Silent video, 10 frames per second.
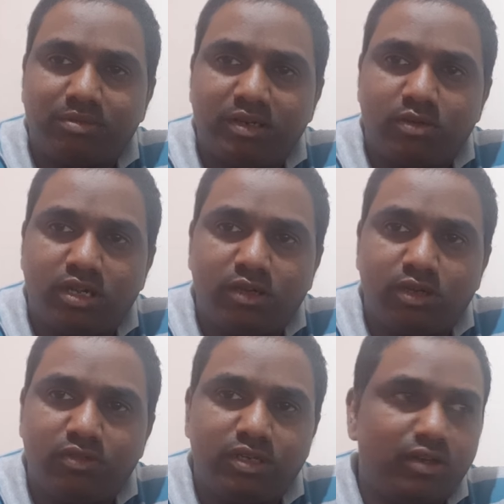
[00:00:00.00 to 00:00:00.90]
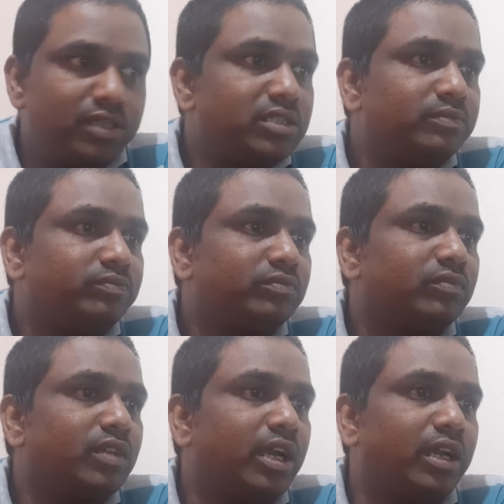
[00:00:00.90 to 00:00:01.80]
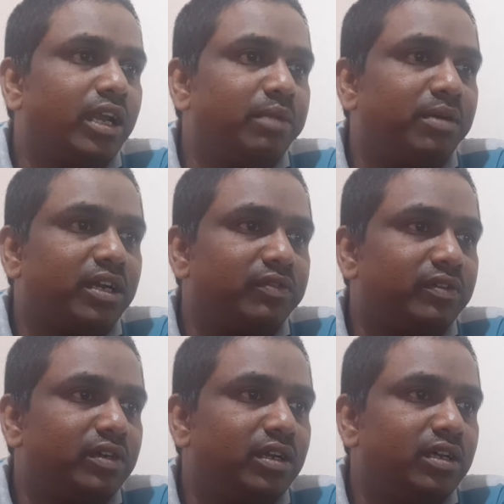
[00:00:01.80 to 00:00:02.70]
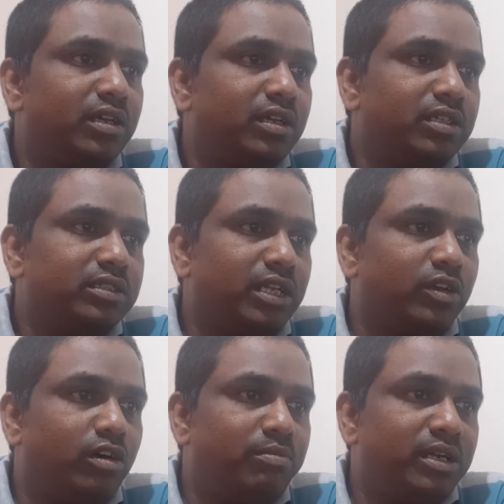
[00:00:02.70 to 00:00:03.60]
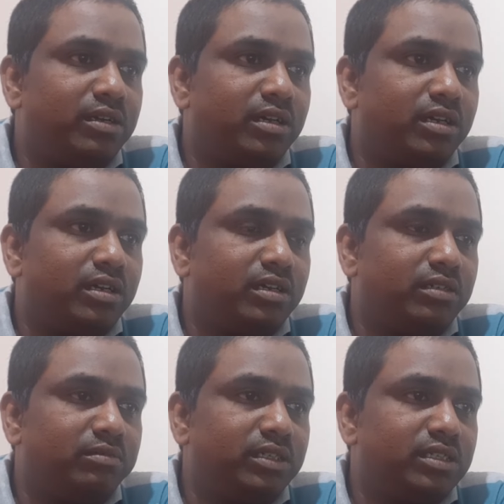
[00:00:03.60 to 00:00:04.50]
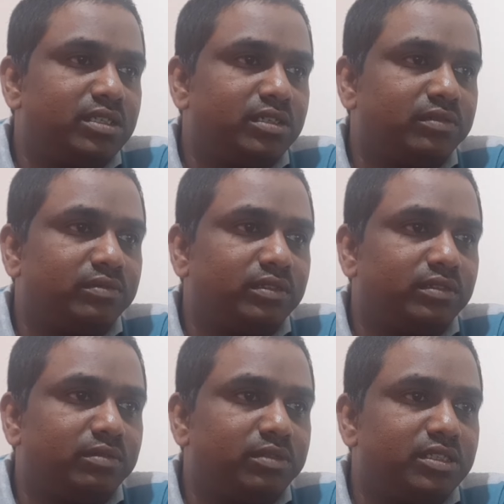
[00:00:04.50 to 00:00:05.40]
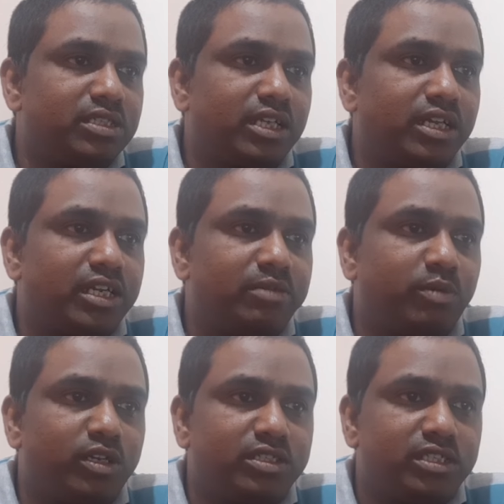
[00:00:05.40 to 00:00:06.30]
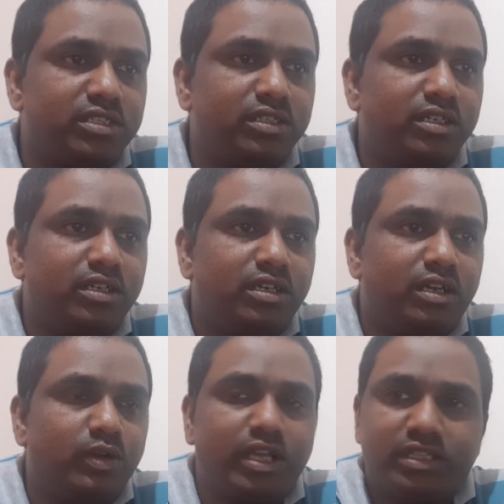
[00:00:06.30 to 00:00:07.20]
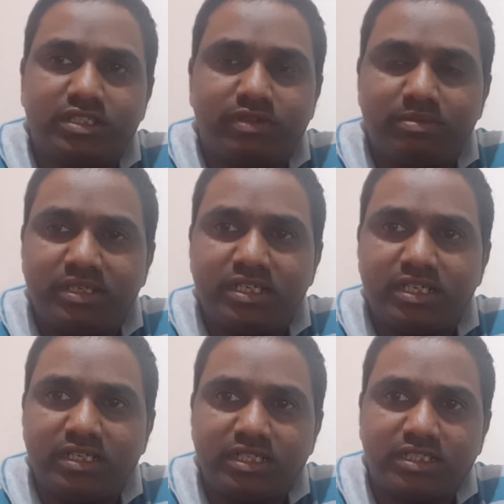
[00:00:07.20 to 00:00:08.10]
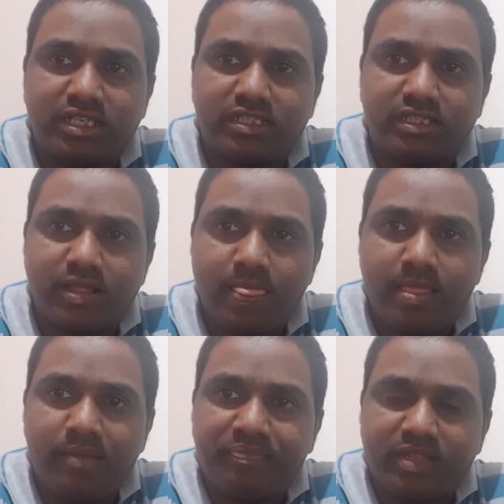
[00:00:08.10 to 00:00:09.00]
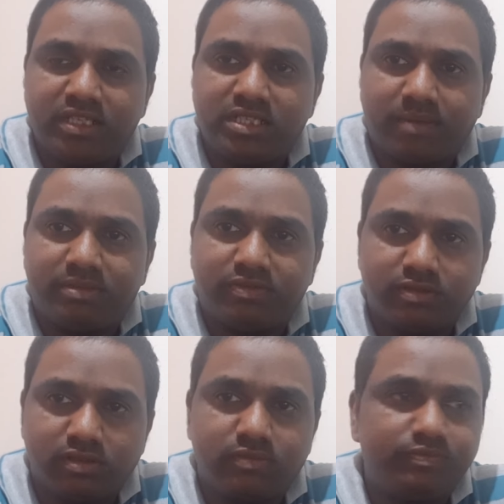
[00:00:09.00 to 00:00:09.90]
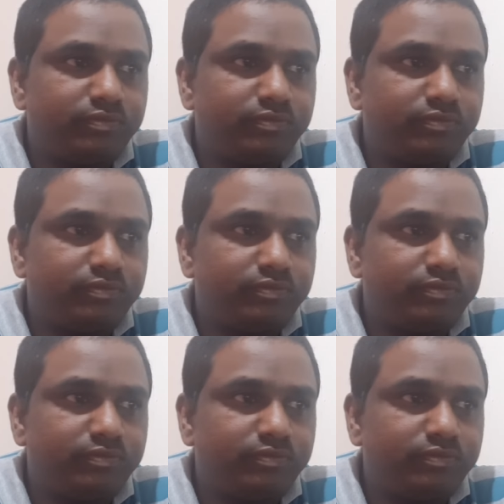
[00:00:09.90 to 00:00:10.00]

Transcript: in 24 hours at any part of the world. Then government means business regulated policies. Okay, this will be discussed in chapter 4.